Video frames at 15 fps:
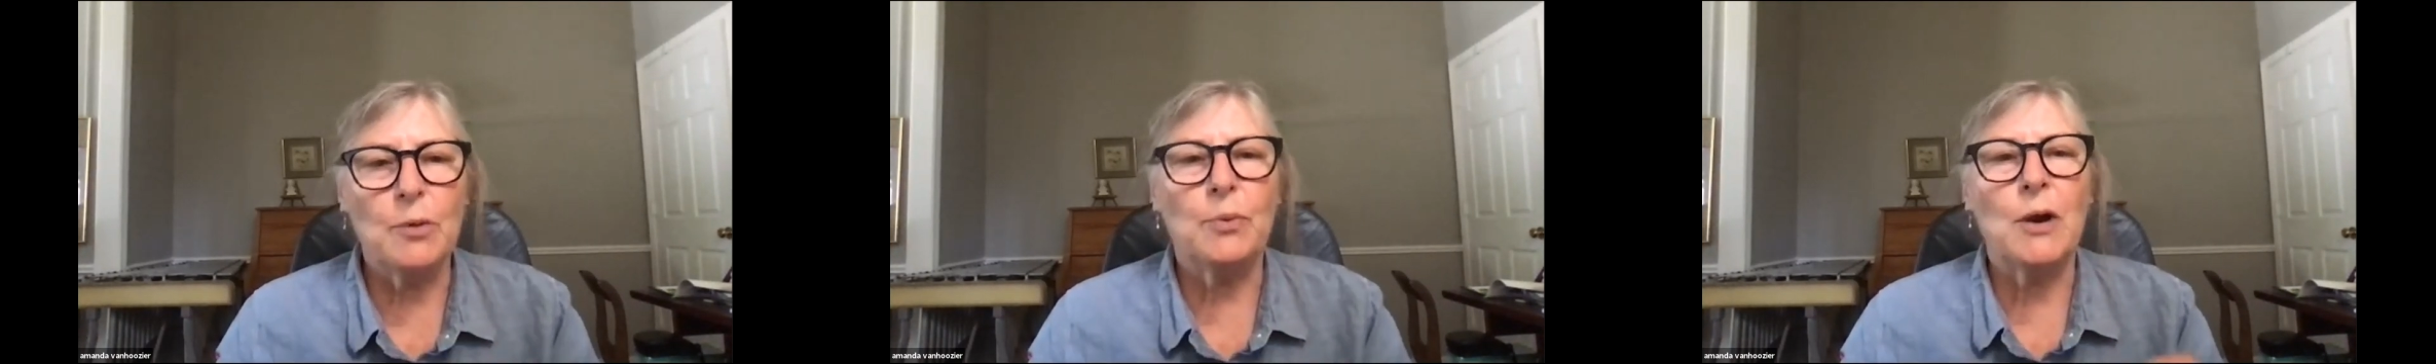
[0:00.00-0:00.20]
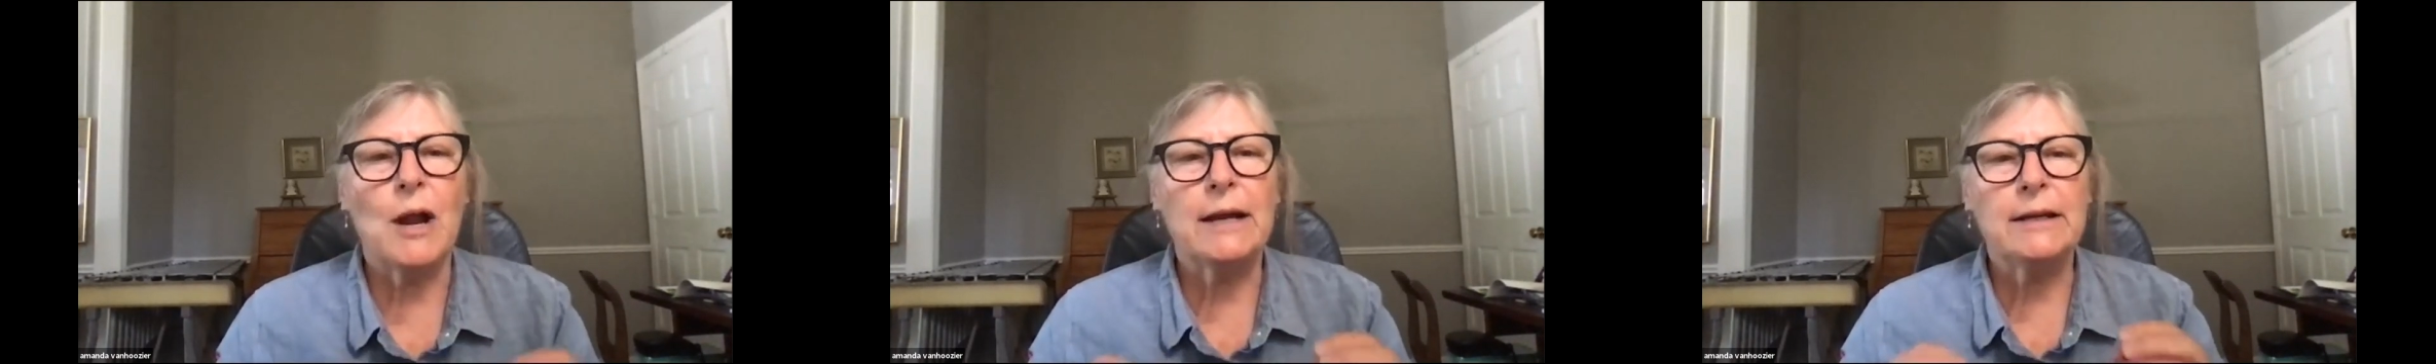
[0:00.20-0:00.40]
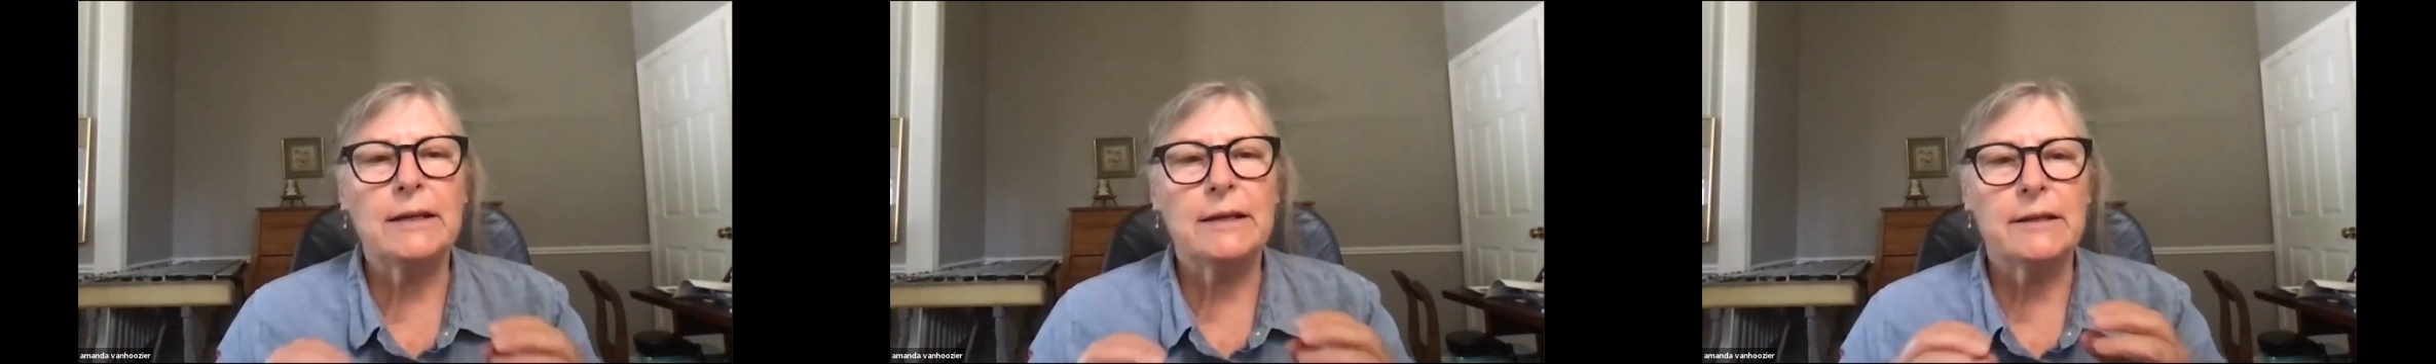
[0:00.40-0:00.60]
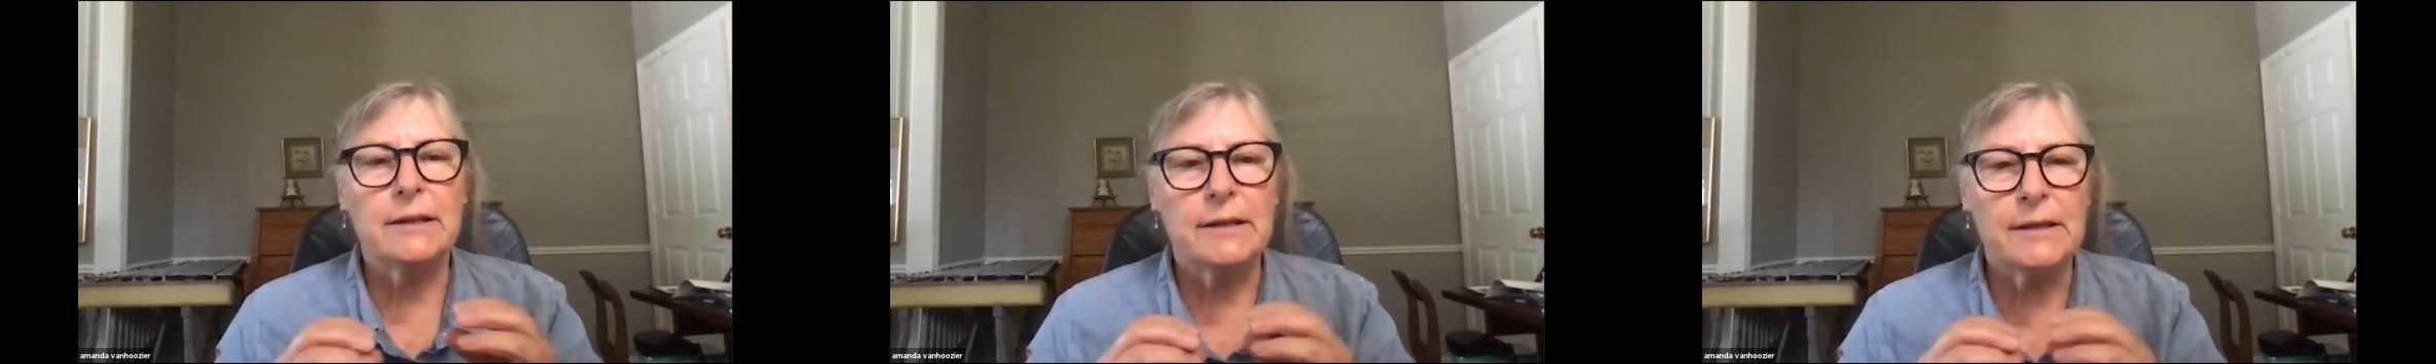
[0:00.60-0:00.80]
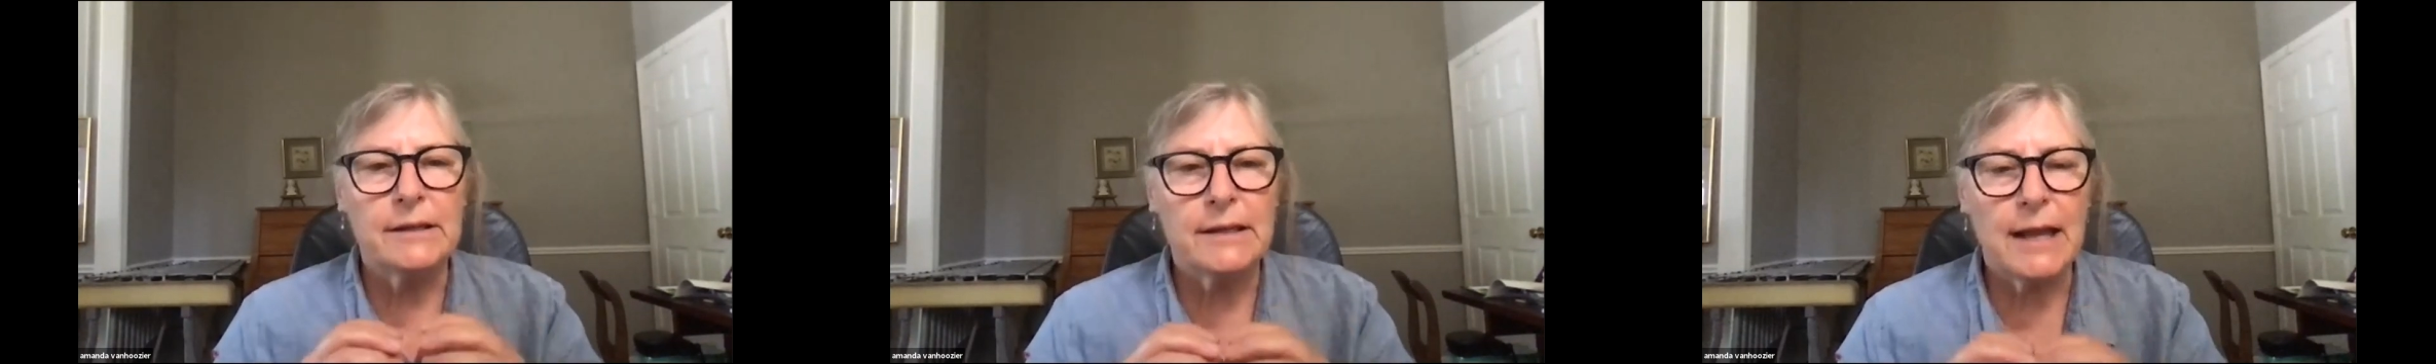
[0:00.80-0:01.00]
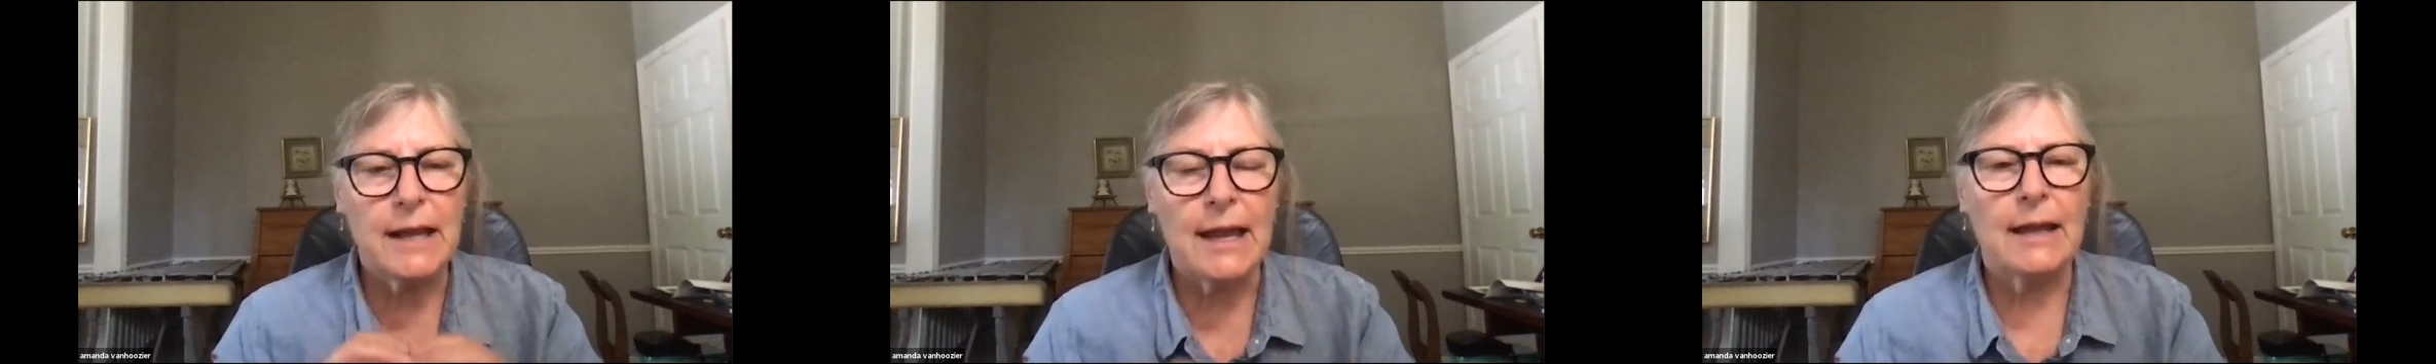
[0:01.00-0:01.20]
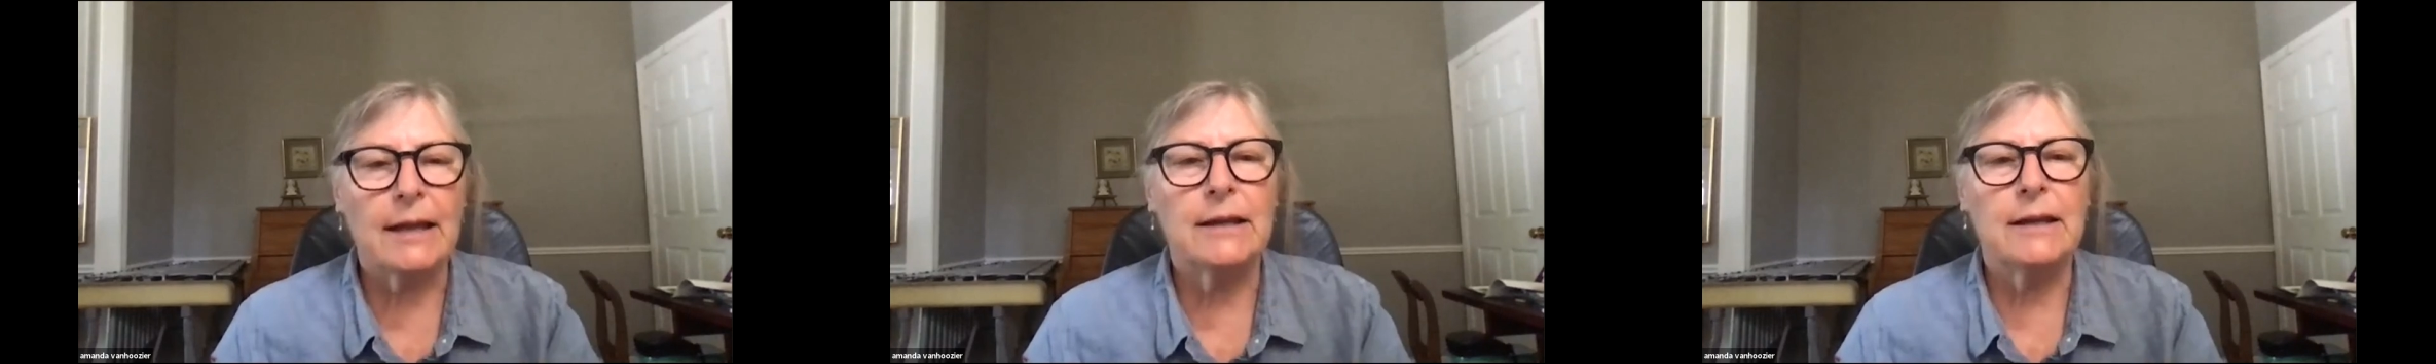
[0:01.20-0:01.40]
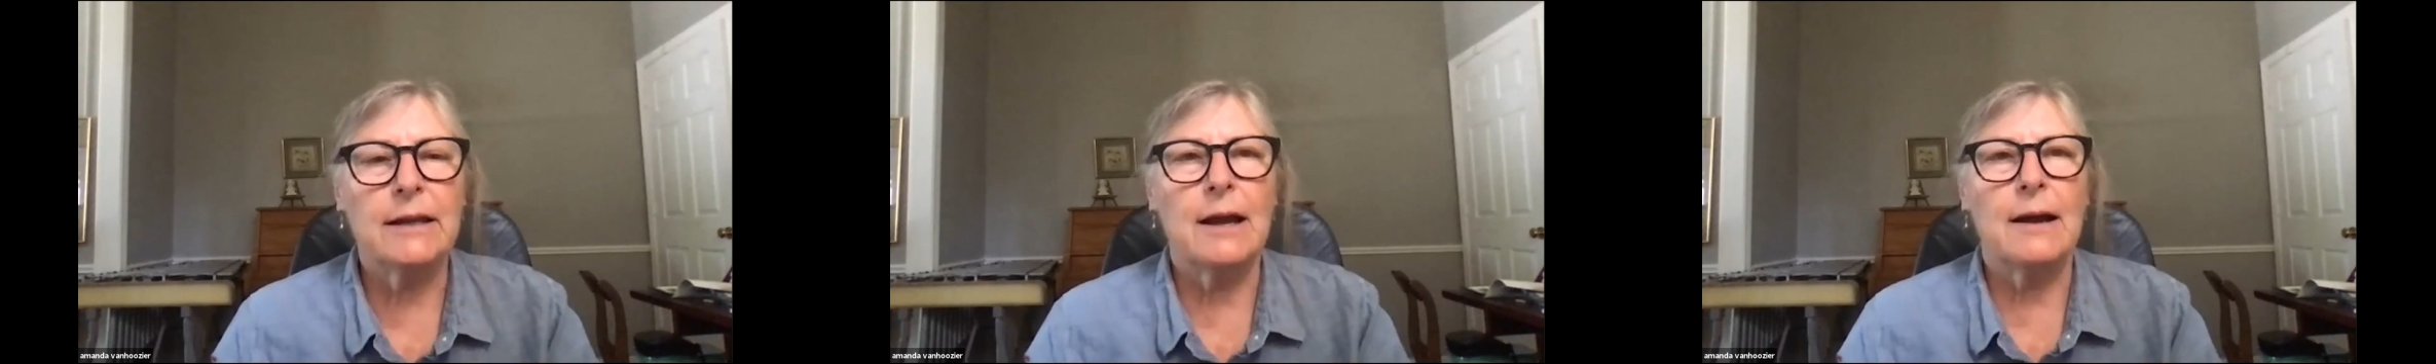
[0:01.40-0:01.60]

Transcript: practices and